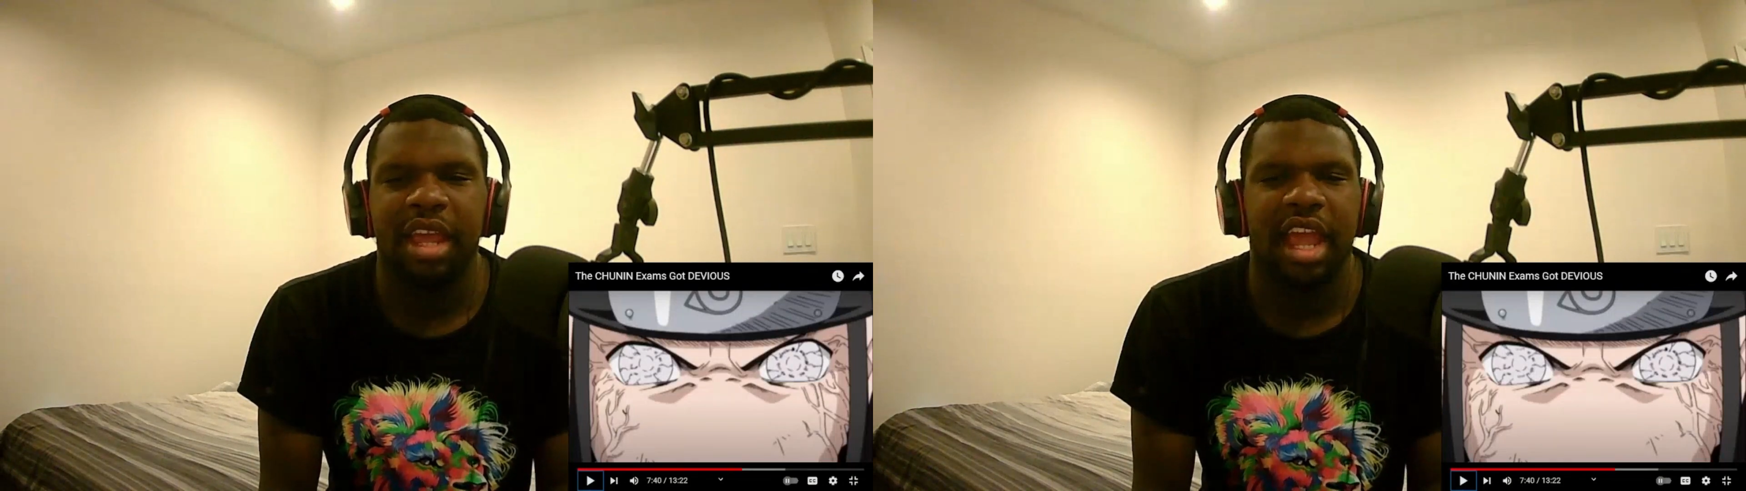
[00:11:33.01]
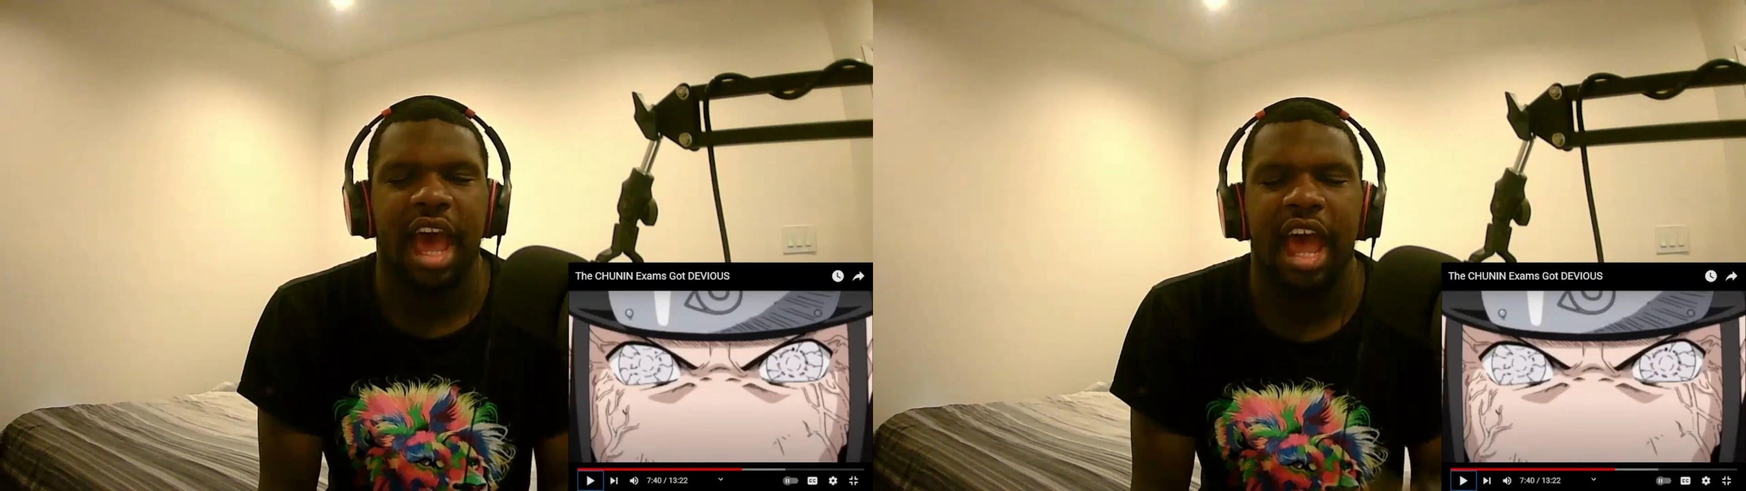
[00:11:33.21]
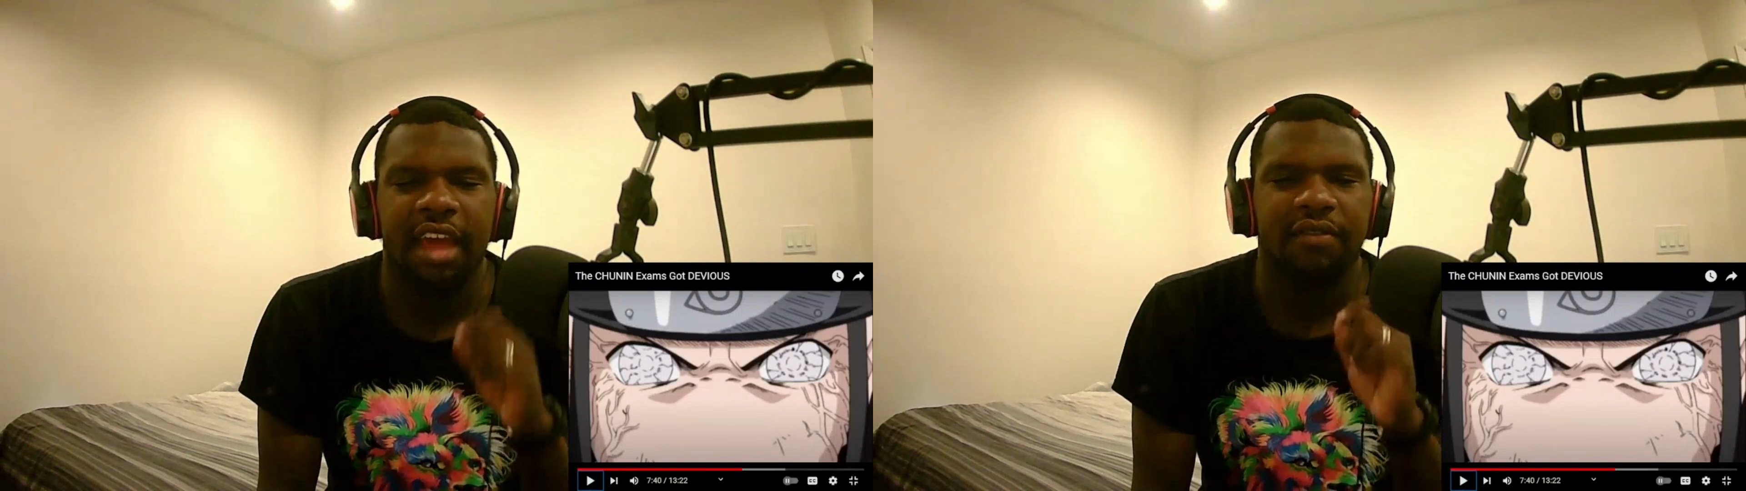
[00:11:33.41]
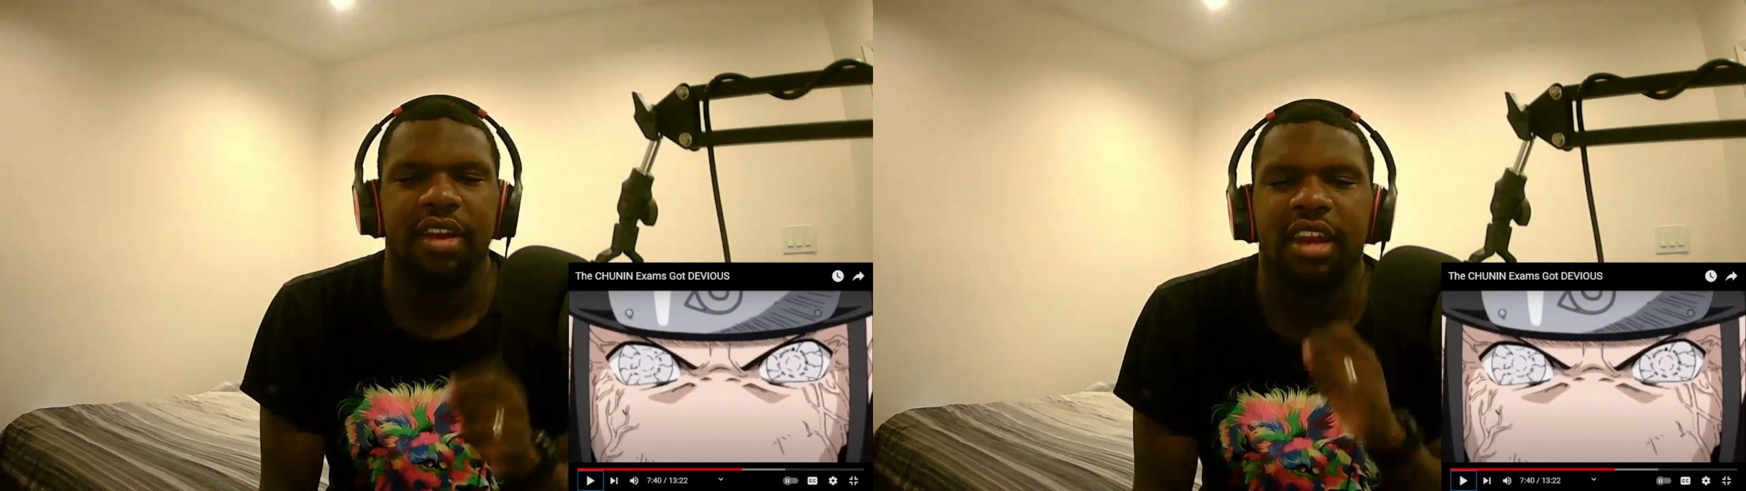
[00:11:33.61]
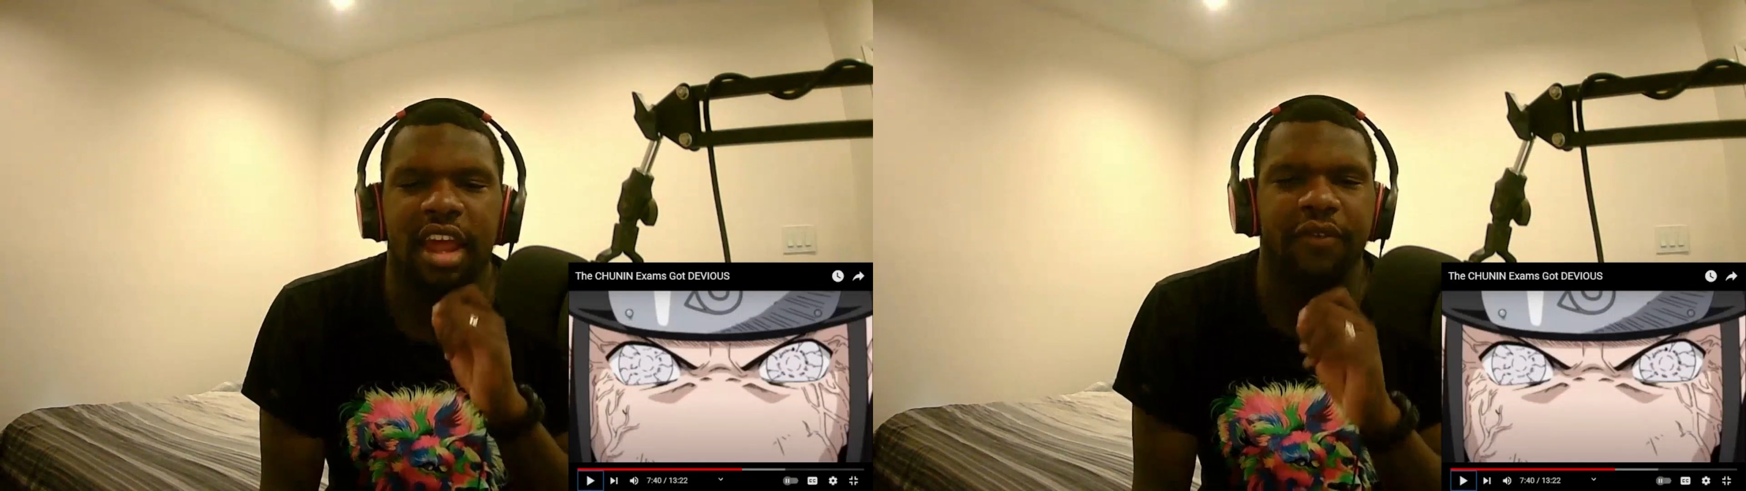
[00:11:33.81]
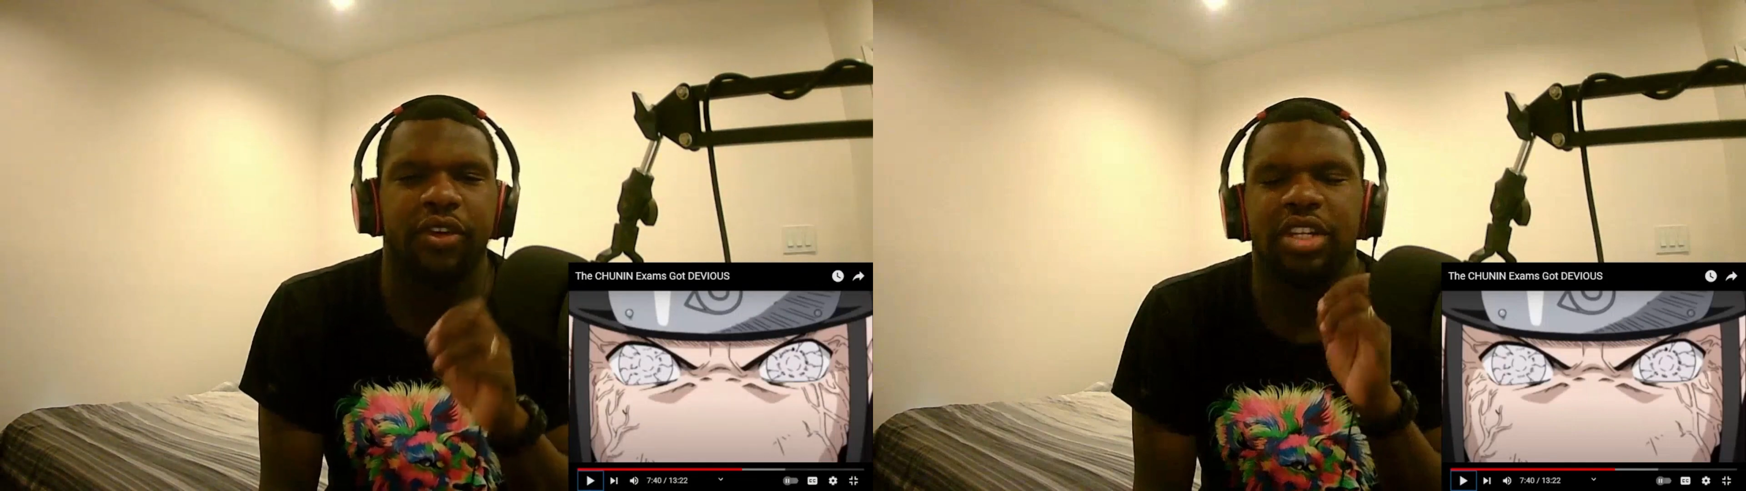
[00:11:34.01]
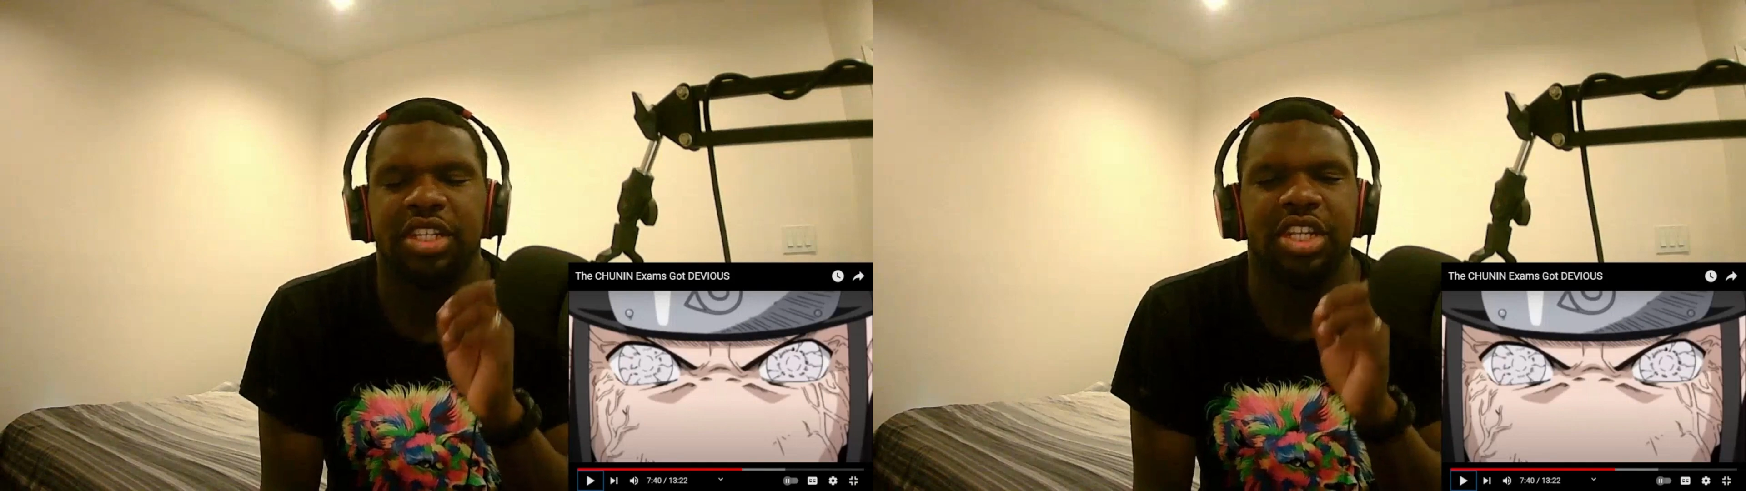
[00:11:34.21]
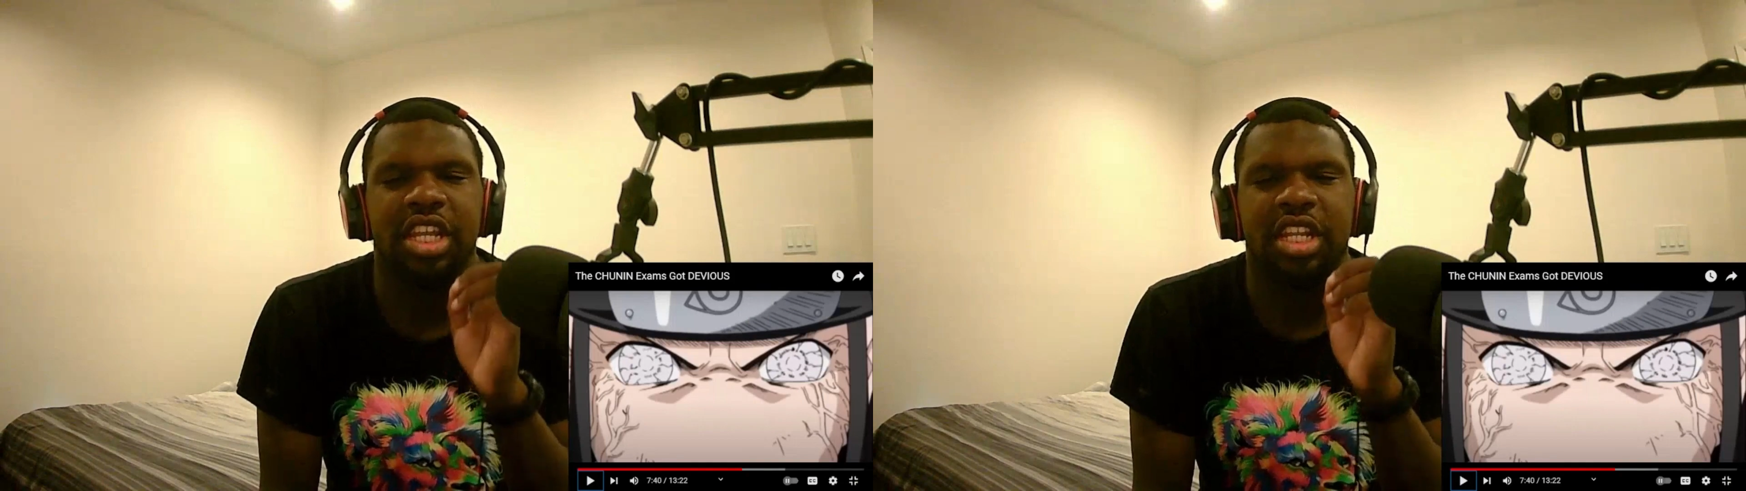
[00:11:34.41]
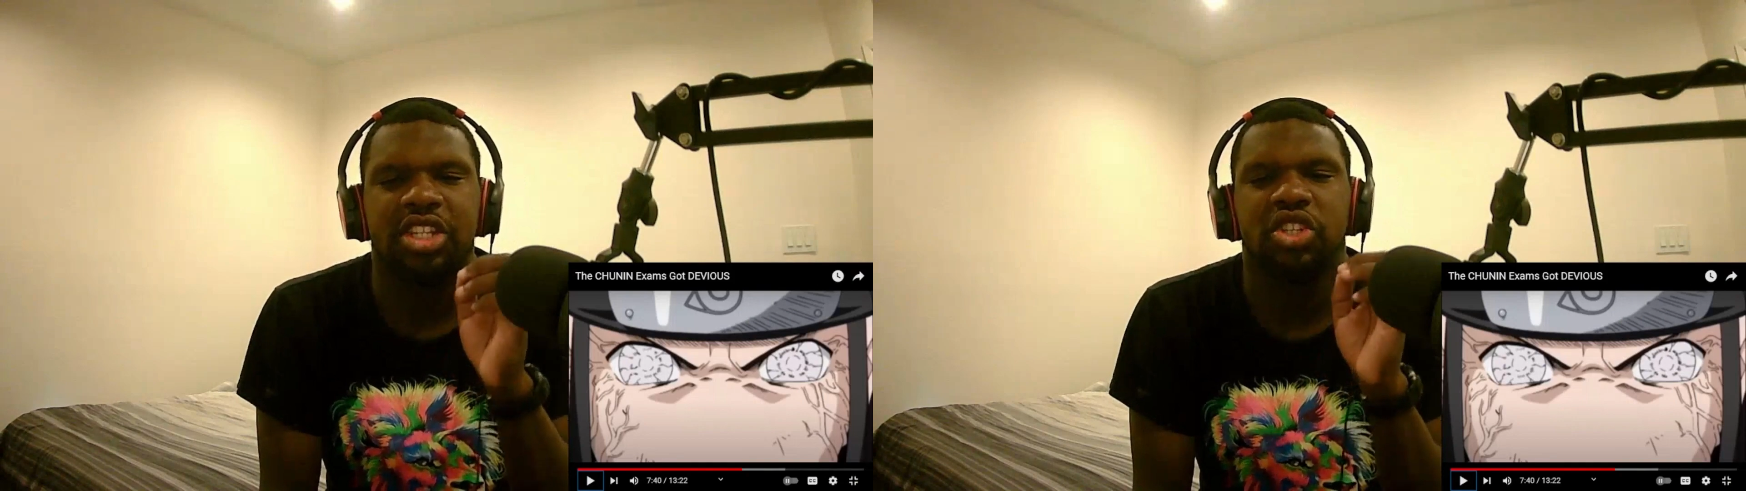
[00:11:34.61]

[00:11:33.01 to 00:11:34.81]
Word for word: I have never seen